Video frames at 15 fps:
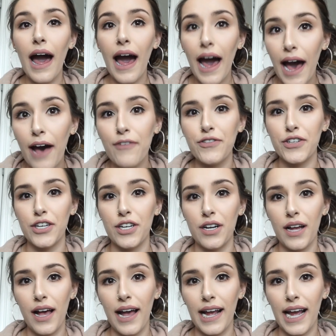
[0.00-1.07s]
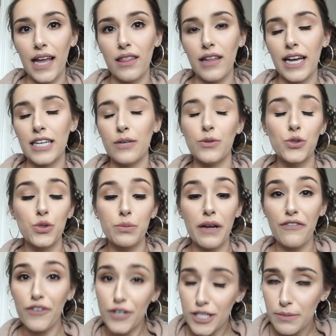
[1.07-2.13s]
after I had Landon, which was my
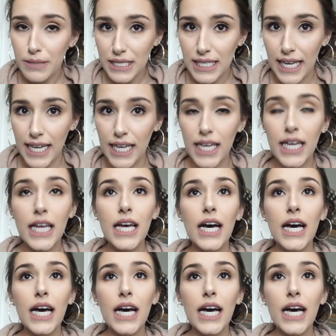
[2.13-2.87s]
first mistake.